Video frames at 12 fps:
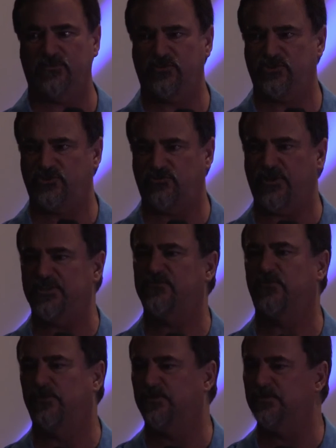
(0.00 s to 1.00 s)

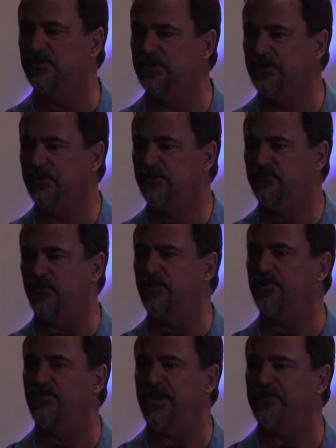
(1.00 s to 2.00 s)
stressful
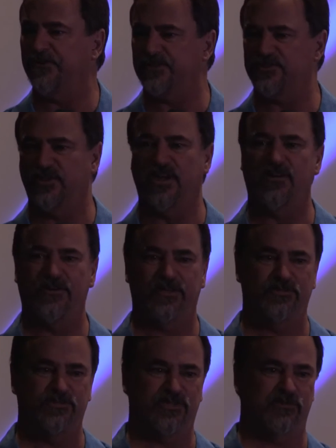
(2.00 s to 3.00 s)
photographic
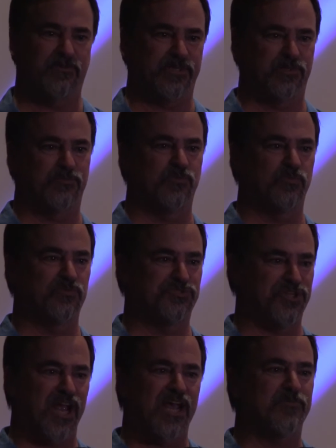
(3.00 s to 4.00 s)
scenarios that we could
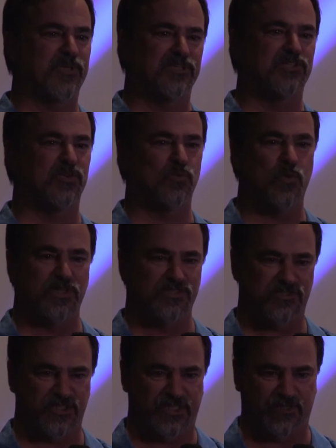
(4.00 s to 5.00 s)
jam into one
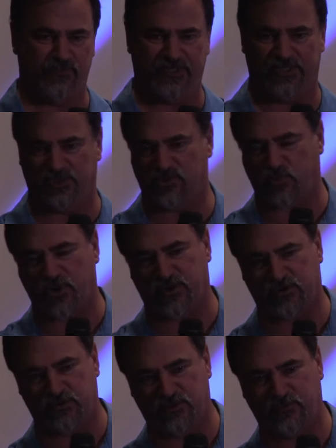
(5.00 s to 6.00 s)
scene. We had a
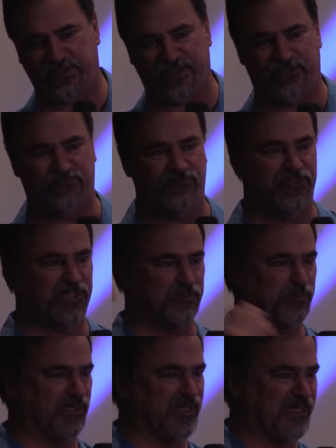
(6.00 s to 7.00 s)
sparkler, we had
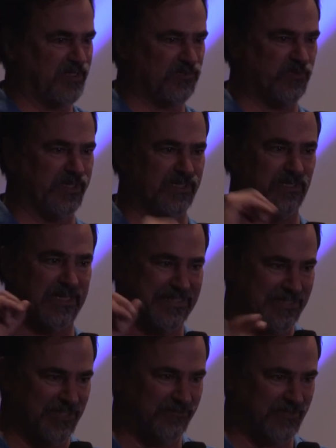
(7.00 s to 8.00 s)
deep blacks, we had
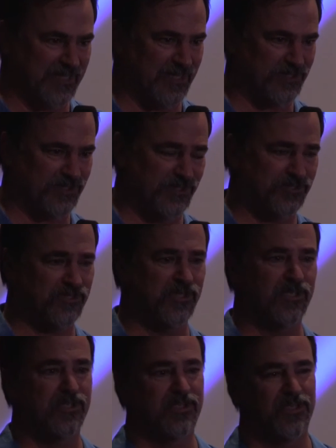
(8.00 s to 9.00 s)
lightning flashes,
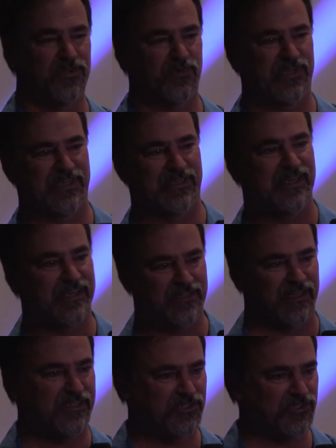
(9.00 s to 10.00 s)
we had
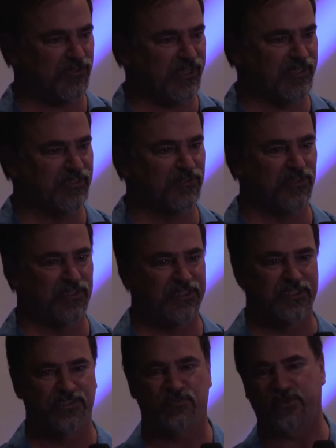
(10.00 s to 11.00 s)
headlights straight into the
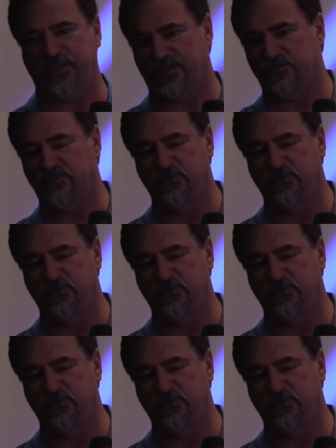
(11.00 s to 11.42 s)
lens, we had